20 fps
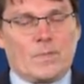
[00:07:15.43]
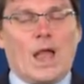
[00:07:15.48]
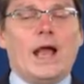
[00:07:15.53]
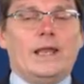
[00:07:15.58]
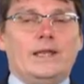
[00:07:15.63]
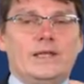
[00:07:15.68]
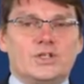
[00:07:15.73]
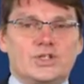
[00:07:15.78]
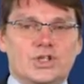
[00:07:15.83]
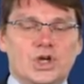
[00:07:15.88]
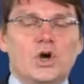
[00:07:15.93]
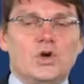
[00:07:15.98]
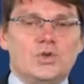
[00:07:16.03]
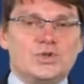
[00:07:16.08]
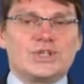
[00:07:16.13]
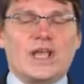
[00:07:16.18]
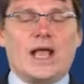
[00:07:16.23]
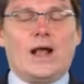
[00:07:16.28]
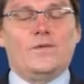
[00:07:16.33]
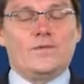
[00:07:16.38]
and it
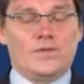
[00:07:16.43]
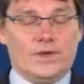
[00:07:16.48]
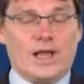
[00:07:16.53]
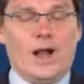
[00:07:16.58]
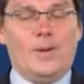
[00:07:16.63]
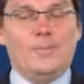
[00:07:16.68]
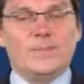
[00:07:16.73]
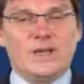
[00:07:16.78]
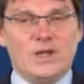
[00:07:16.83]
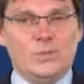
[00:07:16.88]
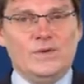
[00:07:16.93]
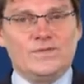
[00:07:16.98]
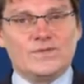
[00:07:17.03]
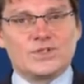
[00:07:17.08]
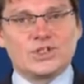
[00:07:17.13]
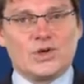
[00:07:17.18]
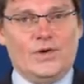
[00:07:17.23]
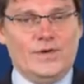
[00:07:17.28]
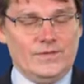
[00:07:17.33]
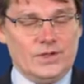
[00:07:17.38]
turns out the company we've
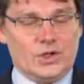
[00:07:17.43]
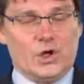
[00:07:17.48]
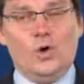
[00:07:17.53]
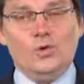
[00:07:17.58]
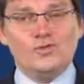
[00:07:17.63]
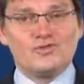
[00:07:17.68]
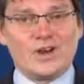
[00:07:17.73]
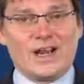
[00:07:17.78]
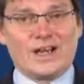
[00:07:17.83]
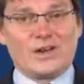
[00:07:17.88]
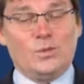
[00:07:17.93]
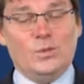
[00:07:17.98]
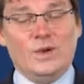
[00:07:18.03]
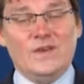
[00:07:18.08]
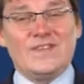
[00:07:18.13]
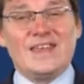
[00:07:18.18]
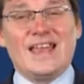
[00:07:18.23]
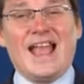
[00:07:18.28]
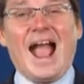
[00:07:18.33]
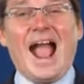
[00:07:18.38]
signed the contract
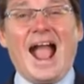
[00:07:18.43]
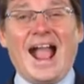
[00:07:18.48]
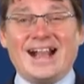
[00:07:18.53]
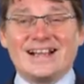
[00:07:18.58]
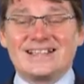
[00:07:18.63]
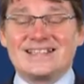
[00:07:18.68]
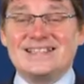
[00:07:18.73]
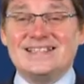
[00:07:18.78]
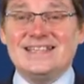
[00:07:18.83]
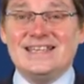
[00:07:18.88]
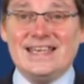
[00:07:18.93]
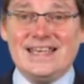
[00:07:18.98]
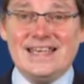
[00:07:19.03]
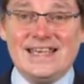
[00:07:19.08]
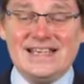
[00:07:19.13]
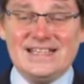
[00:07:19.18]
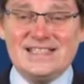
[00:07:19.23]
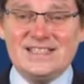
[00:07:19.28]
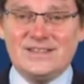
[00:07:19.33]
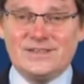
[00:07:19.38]
with actually
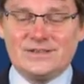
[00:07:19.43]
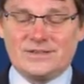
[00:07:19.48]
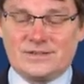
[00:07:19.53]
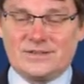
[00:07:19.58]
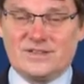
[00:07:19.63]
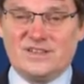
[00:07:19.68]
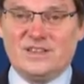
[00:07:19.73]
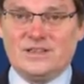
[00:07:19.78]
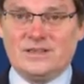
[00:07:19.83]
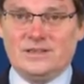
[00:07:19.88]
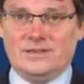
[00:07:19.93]
isn't